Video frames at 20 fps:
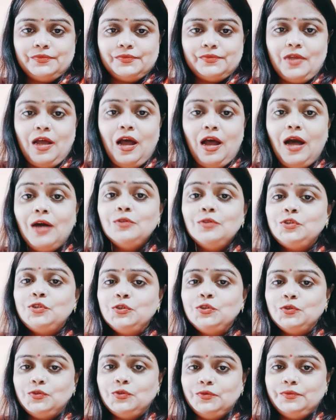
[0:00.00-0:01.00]
how
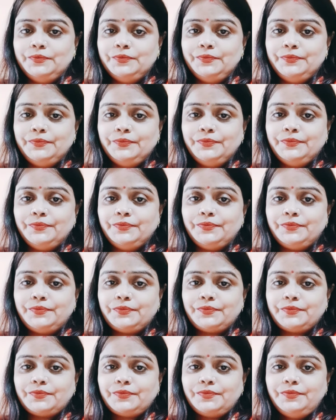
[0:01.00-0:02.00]
to
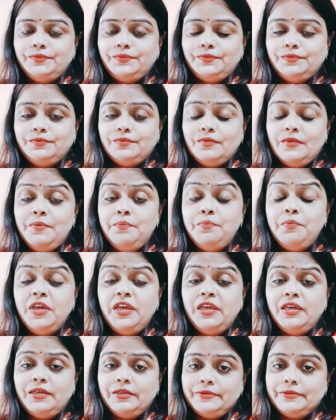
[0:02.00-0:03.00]

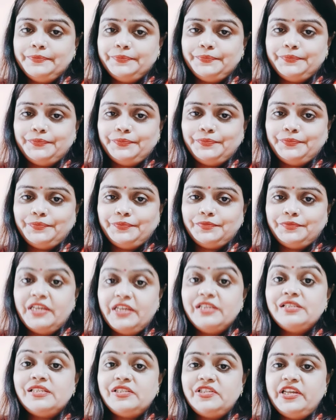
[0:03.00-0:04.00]
make
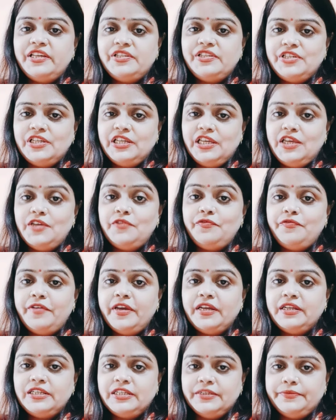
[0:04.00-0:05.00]
his teaching
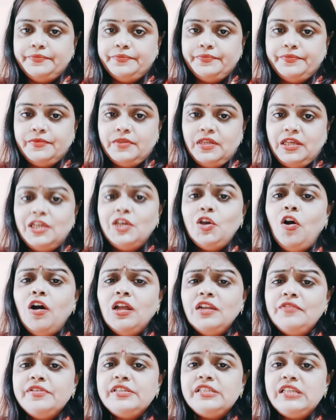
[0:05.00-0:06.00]
effective. He
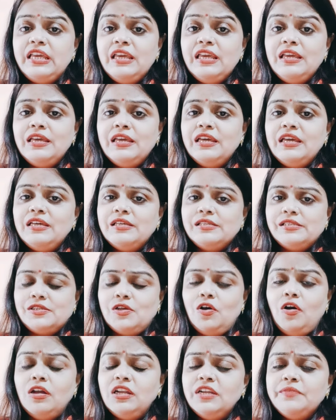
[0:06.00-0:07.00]
always engages
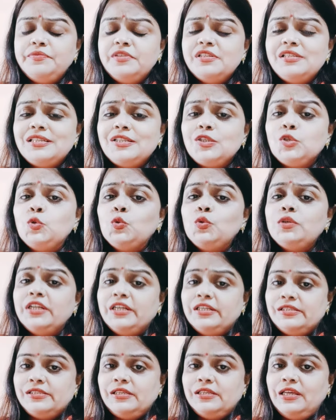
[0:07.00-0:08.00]
all of the
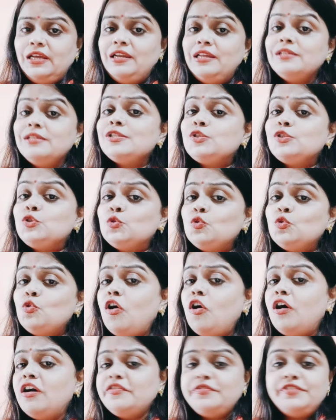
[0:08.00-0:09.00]
students in his two
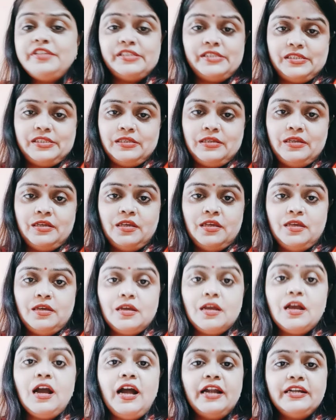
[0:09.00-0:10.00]
hobbies,
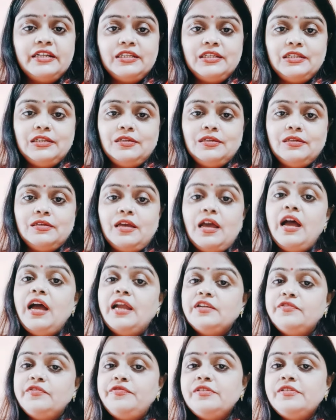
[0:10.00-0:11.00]
gardening
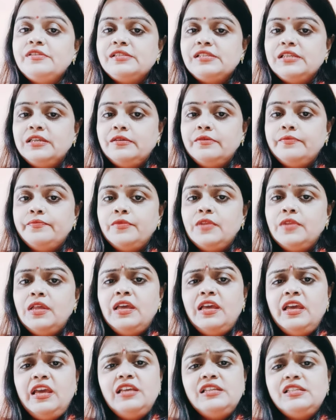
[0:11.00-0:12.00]
and fishing.
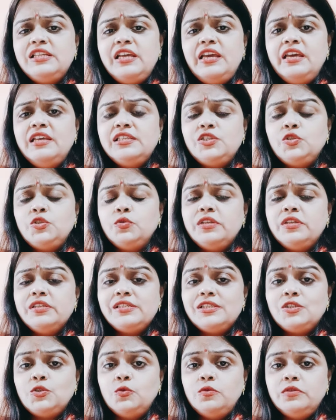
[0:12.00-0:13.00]
He says to the
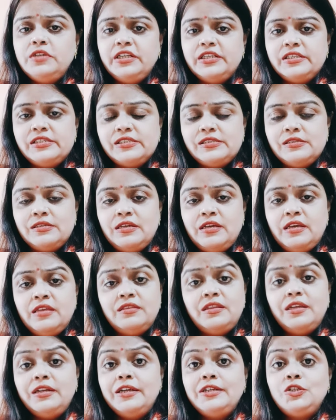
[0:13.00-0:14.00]
students,
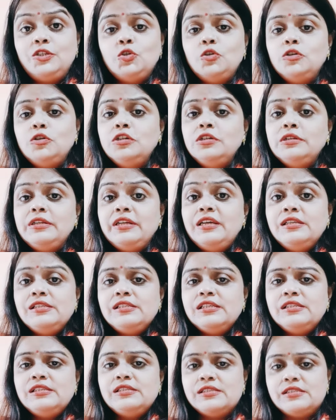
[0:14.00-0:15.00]
there are two
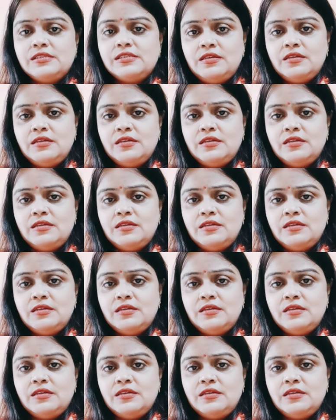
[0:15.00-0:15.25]
reasons